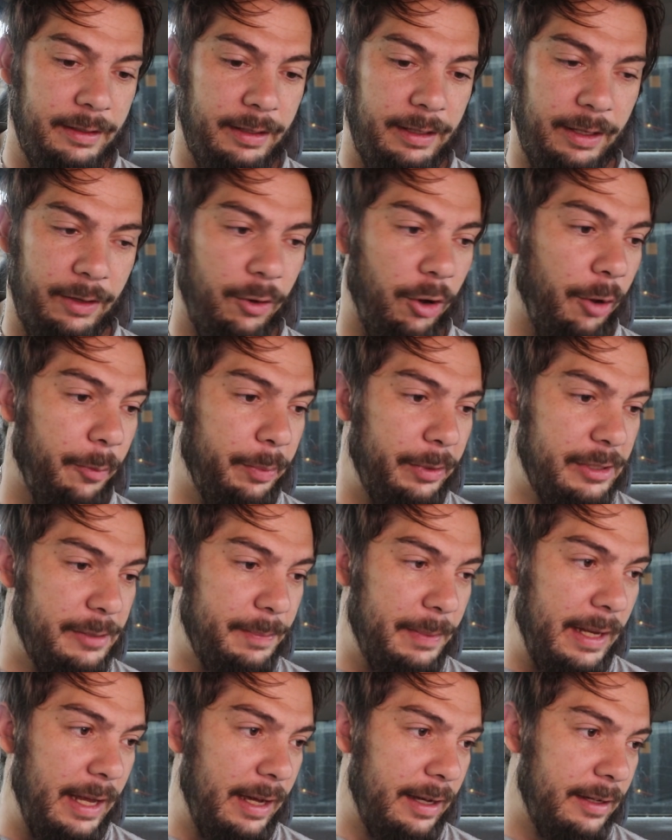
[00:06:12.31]
the carpet's
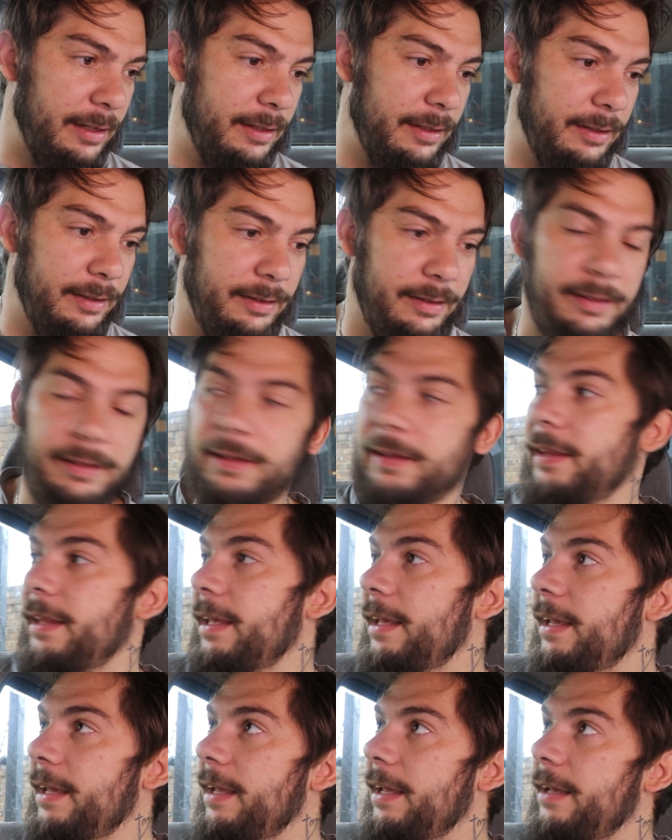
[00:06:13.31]
black,
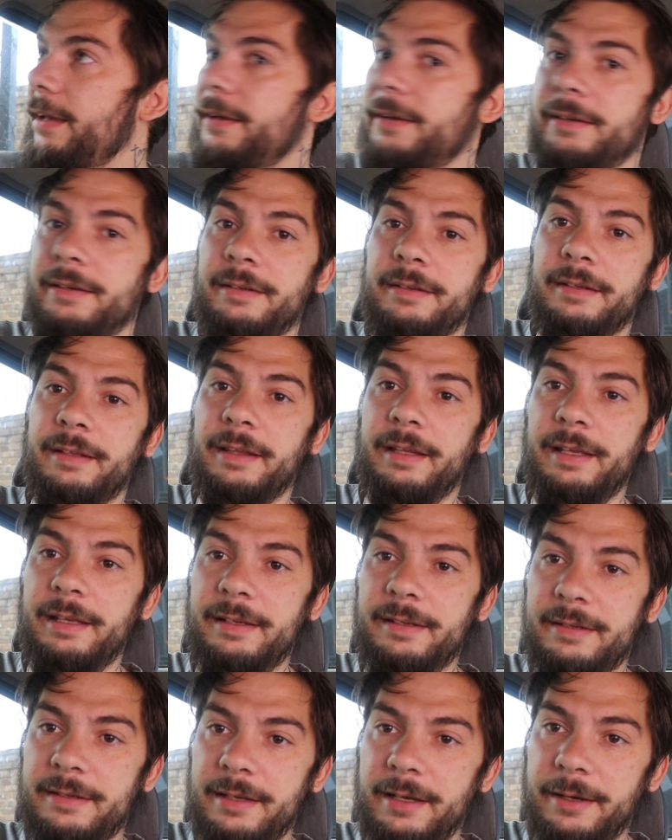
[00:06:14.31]

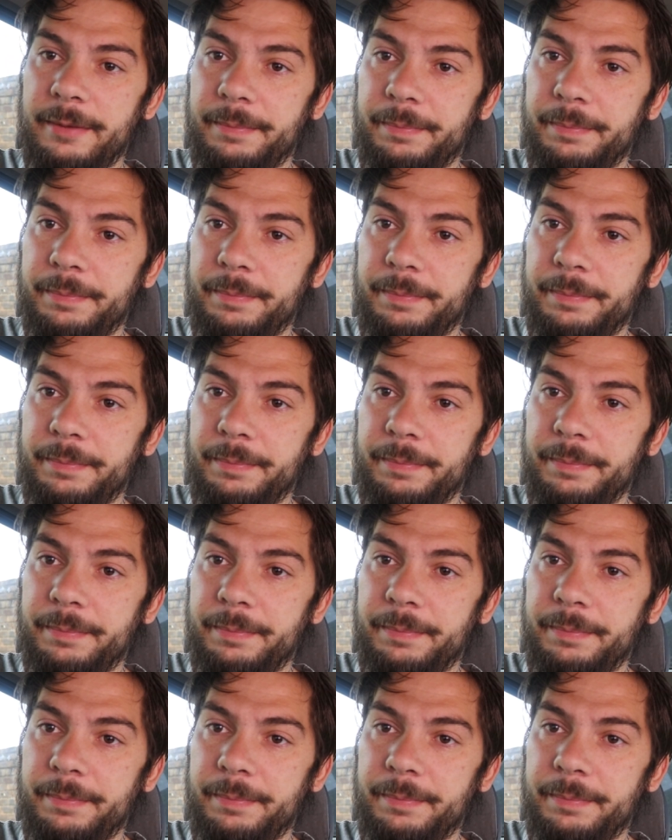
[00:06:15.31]
these